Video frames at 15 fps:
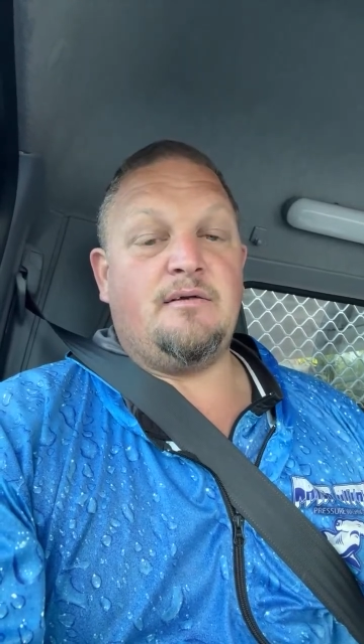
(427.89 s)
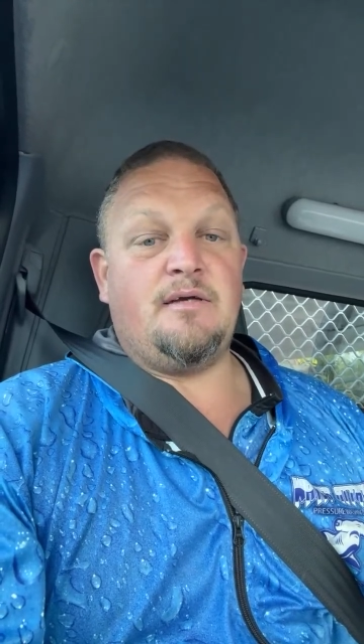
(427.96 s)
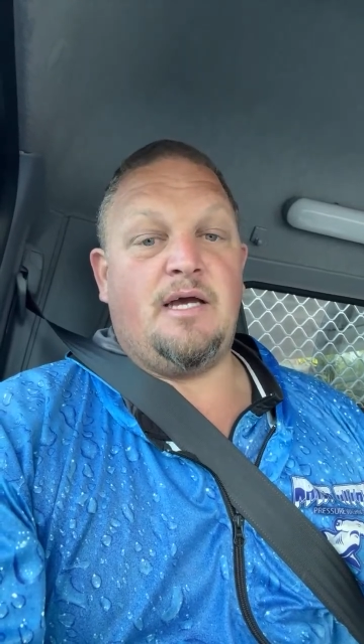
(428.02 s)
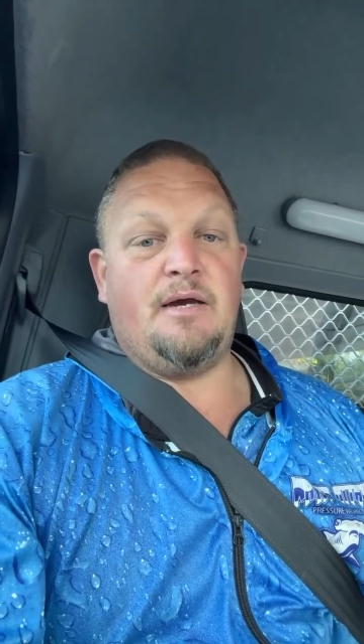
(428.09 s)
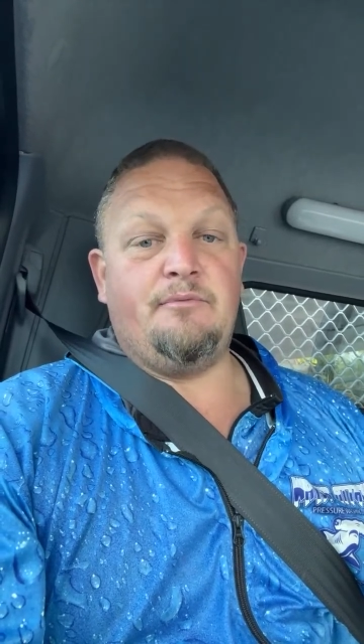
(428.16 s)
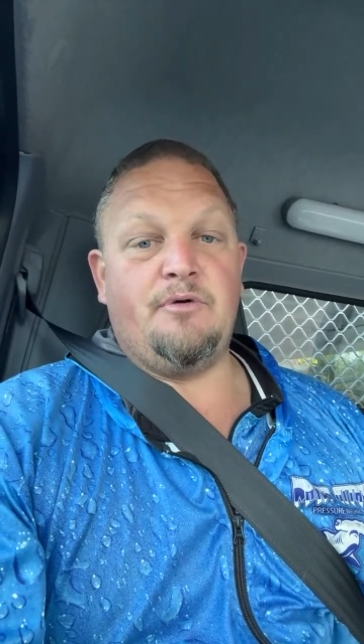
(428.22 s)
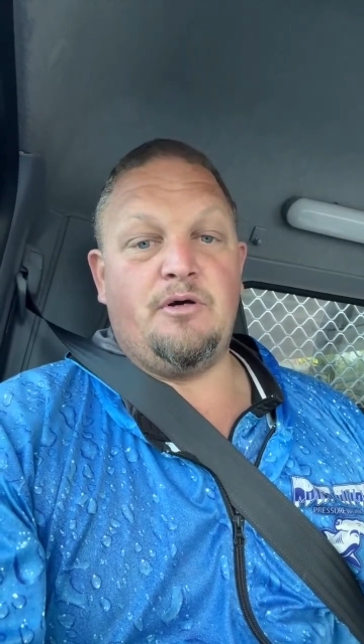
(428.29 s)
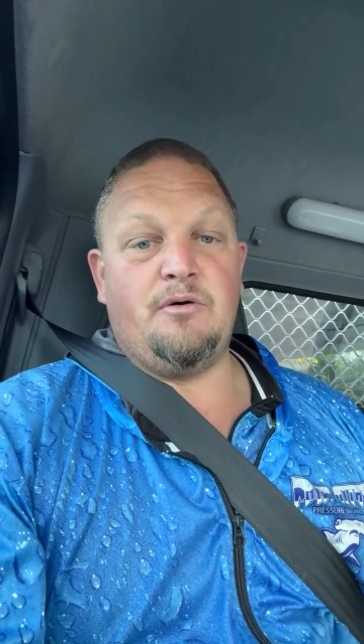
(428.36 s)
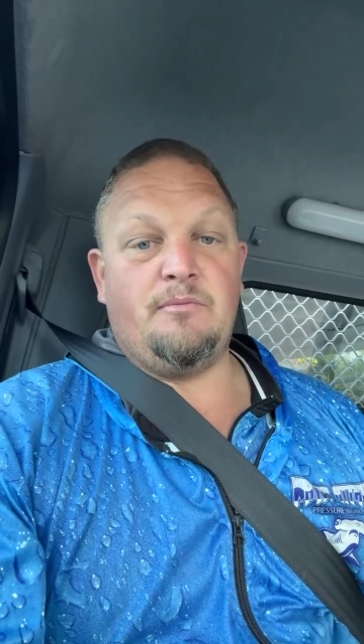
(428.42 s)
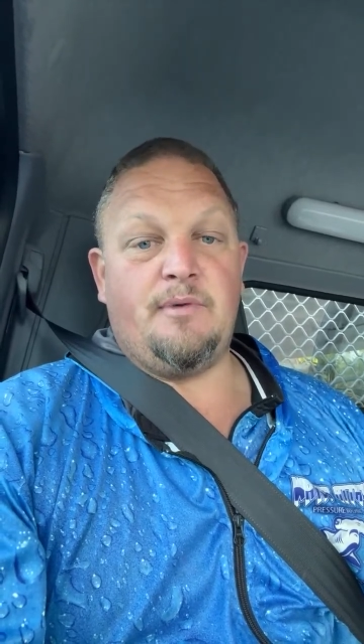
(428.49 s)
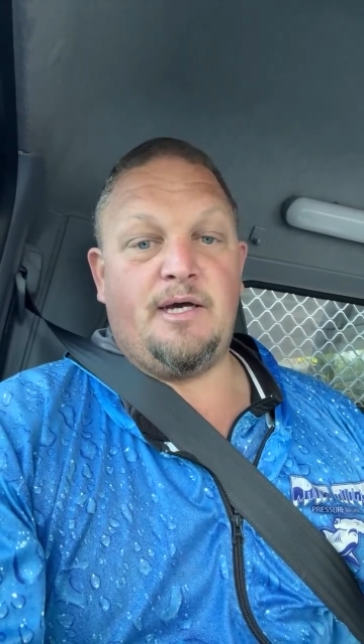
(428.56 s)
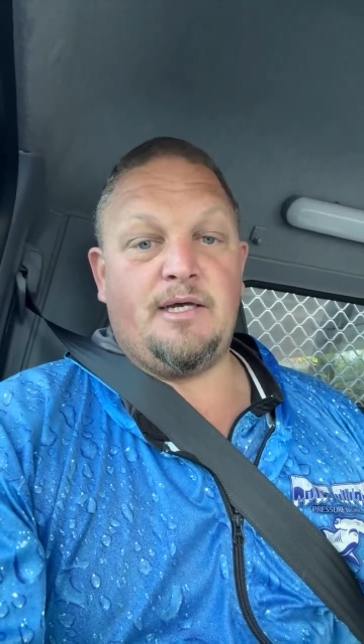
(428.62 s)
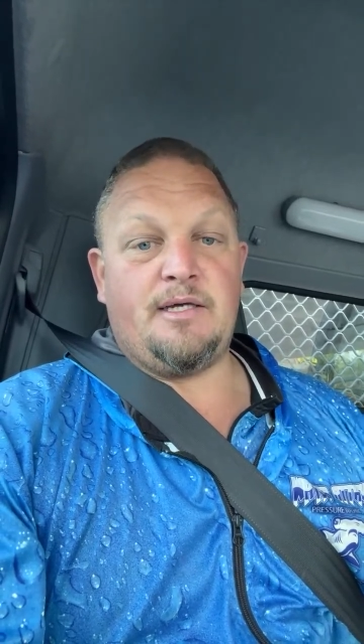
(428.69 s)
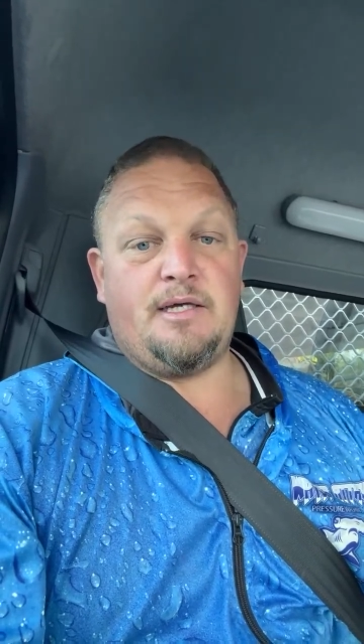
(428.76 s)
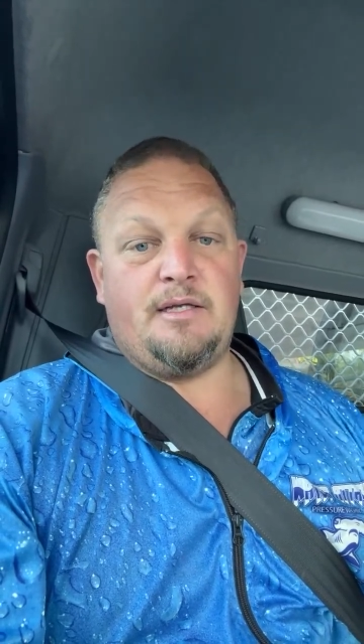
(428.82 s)
and we were
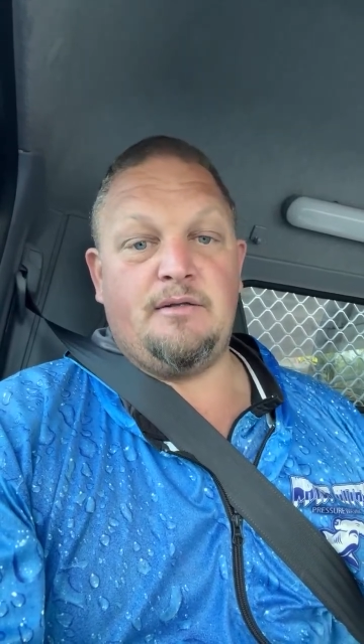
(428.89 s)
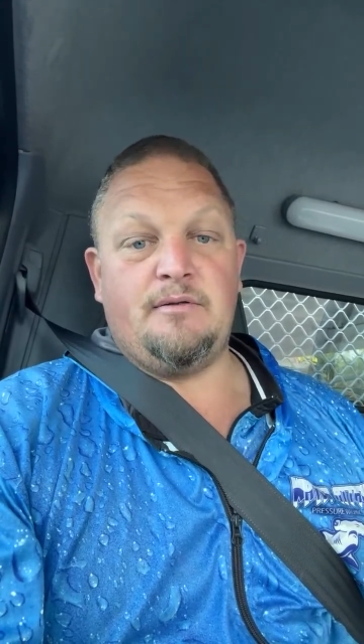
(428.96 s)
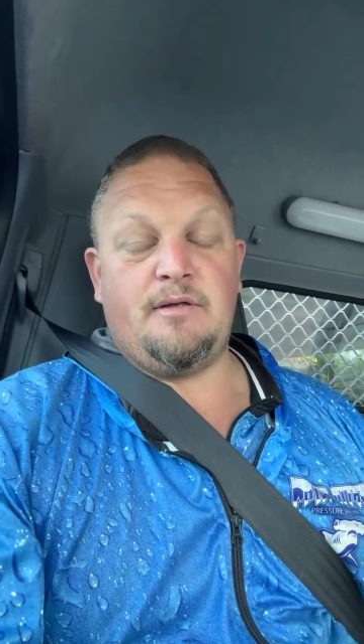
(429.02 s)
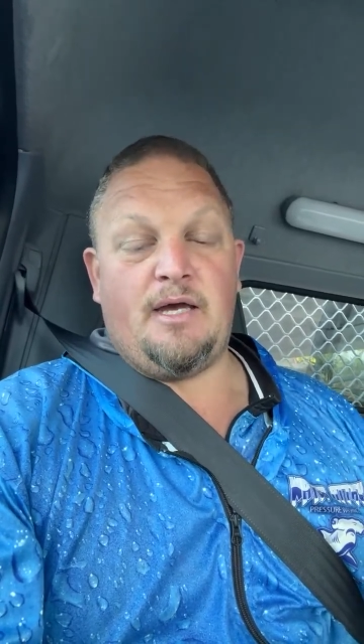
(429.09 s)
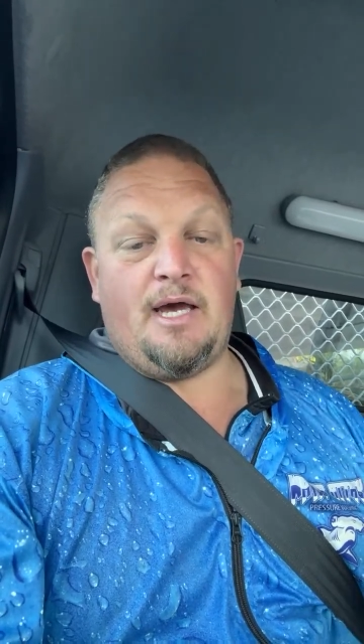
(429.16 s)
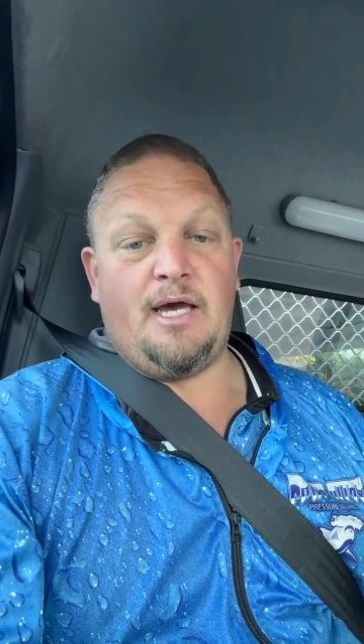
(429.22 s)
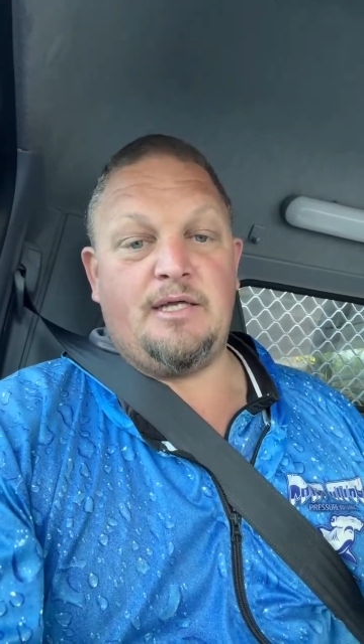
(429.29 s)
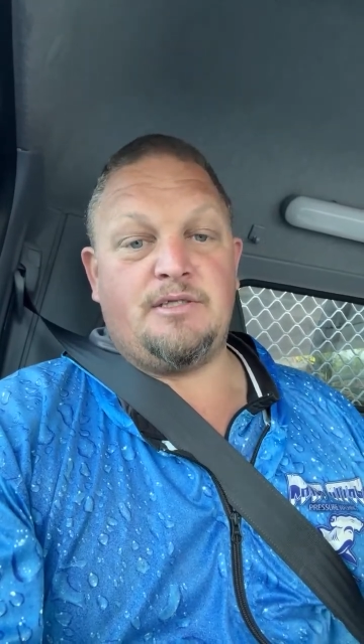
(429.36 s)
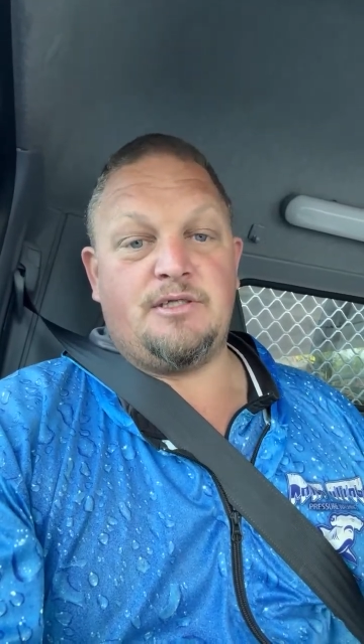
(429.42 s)
making $800